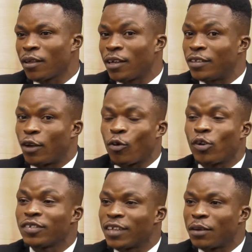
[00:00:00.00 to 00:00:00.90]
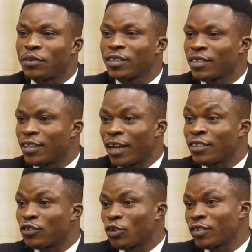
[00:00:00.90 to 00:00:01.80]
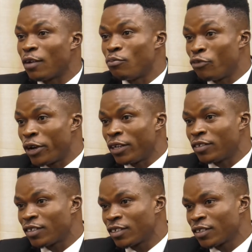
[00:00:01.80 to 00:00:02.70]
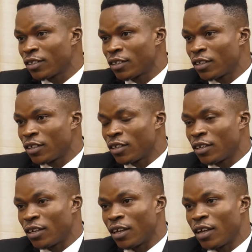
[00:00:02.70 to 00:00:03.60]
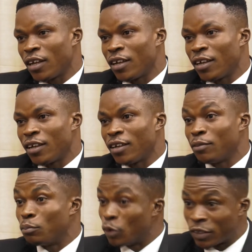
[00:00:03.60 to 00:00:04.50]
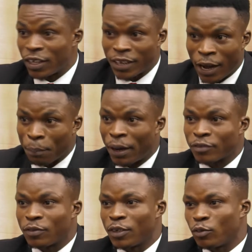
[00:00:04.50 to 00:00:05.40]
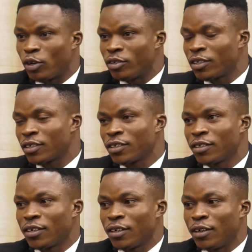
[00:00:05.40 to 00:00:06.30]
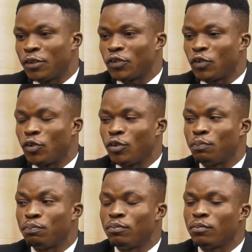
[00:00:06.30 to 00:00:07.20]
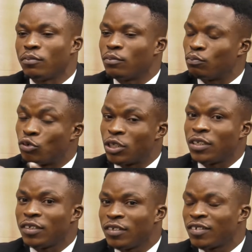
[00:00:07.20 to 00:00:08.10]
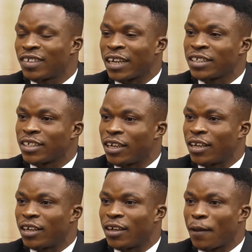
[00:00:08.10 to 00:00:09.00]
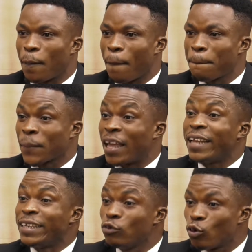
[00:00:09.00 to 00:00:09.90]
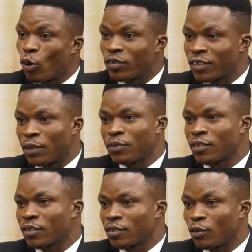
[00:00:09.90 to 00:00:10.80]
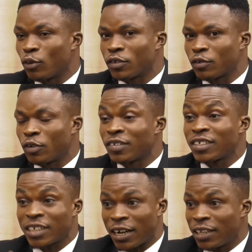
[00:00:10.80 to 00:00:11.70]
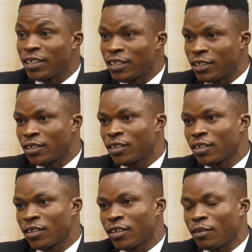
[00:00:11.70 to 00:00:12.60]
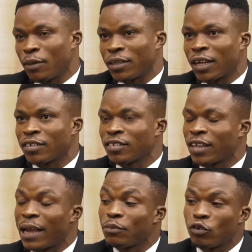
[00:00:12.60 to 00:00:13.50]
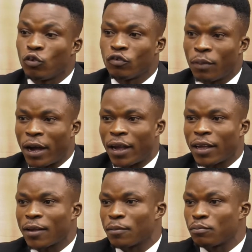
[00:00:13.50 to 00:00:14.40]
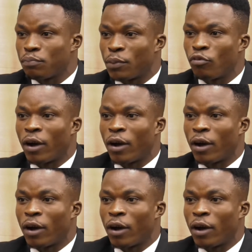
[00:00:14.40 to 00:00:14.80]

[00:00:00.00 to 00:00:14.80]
is a concept that is not embraced mostly in our part of the world. So pushing such a new concept was challenging. But as time goes by, people are